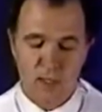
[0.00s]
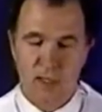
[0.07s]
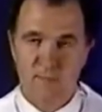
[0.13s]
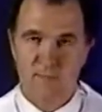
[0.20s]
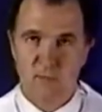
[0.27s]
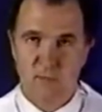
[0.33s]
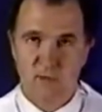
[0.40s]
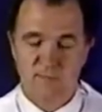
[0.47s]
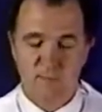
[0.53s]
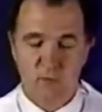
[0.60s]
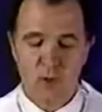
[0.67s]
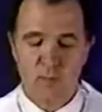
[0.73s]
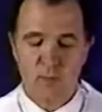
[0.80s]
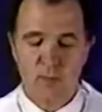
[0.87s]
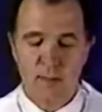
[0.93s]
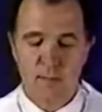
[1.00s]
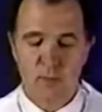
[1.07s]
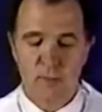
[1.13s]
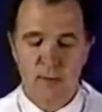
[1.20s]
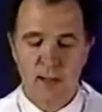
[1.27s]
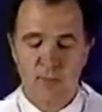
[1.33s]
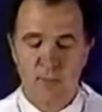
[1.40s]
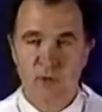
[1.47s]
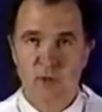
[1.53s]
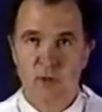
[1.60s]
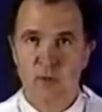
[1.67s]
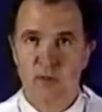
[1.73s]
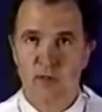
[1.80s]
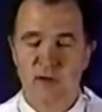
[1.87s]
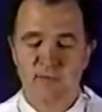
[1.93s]
If you deform a rubber band with
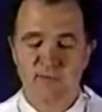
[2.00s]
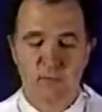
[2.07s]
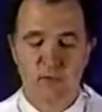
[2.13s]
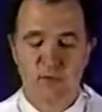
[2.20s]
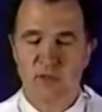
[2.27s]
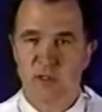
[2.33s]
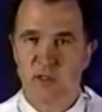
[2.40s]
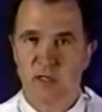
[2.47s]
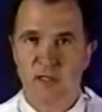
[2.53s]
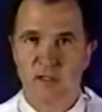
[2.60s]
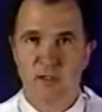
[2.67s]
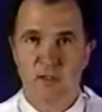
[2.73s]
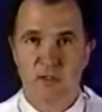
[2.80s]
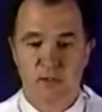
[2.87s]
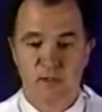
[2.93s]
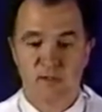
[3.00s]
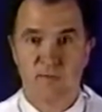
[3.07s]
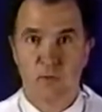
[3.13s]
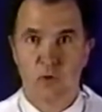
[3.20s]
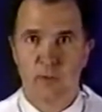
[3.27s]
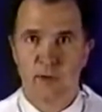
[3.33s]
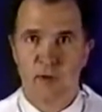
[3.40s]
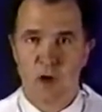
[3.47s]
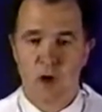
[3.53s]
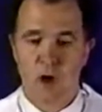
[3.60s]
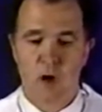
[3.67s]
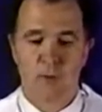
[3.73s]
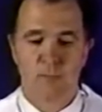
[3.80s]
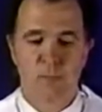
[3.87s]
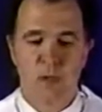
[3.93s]
too little force, it doesn't deform at
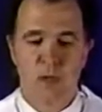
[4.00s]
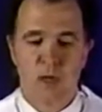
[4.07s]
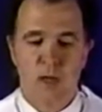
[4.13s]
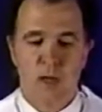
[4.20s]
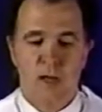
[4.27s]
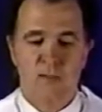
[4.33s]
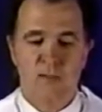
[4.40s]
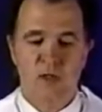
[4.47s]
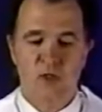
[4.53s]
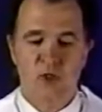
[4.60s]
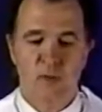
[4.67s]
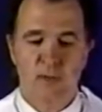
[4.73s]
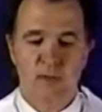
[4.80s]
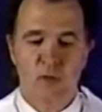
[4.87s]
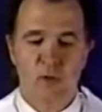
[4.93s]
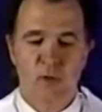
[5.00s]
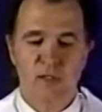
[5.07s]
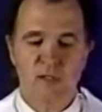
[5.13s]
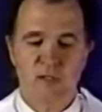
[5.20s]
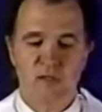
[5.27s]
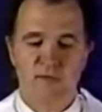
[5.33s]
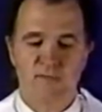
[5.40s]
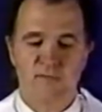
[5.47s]
all. And then as you increase the